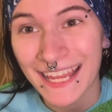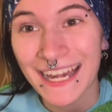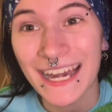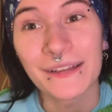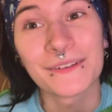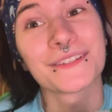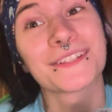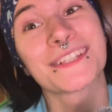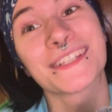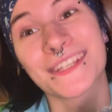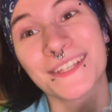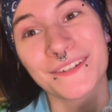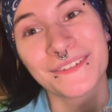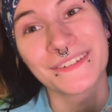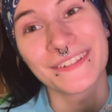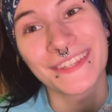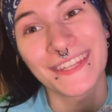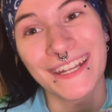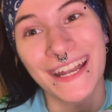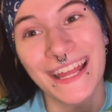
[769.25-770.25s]
and I'll see you
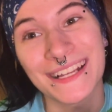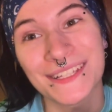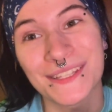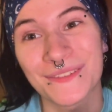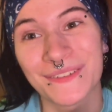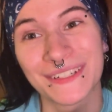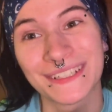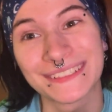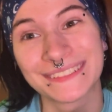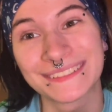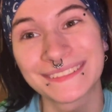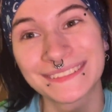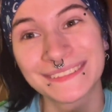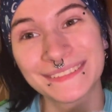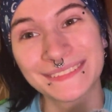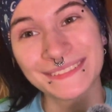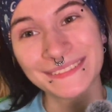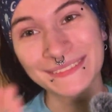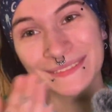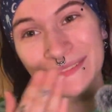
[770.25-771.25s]
in the next one.
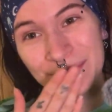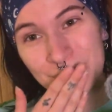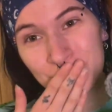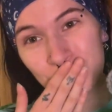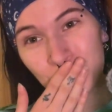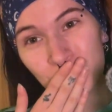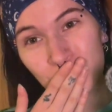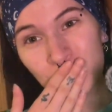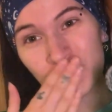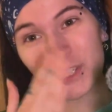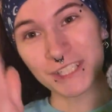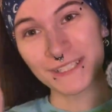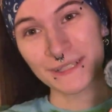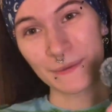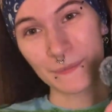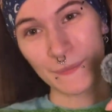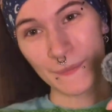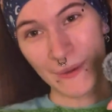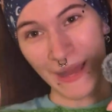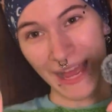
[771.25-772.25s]

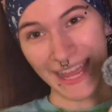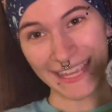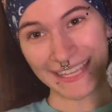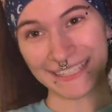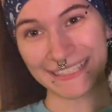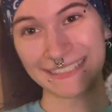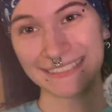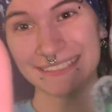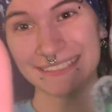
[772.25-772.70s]
Bye!